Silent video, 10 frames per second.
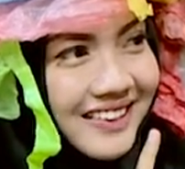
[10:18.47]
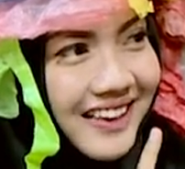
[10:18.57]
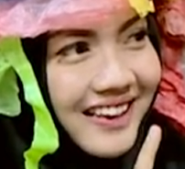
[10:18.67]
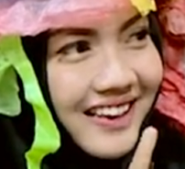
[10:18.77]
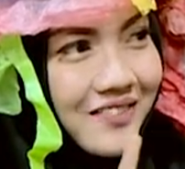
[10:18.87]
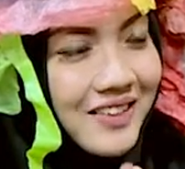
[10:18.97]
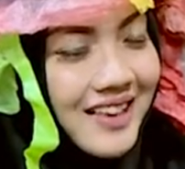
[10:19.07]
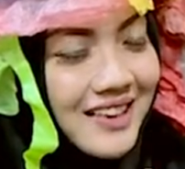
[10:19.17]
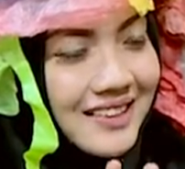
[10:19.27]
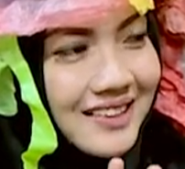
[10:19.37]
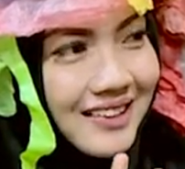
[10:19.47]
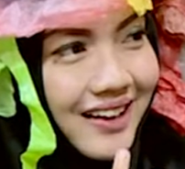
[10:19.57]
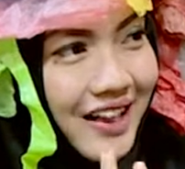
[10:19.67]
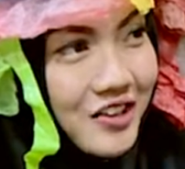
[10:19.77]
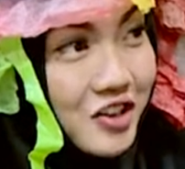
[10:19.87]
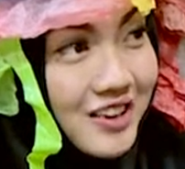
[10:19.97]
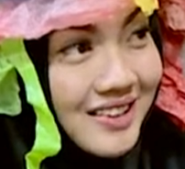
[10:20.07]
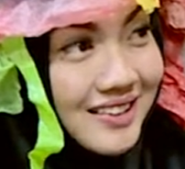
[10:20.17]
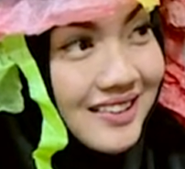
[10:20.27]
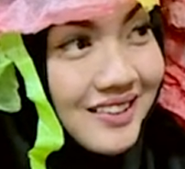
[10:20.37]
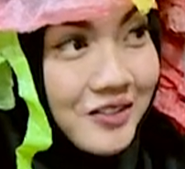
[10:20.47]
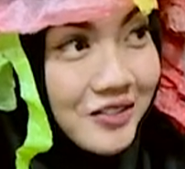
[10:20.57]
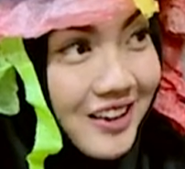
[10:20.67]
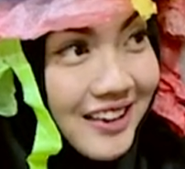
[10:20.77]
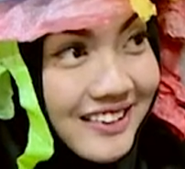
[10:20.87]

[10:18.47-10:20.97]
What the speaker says: and then we just actions? No, right?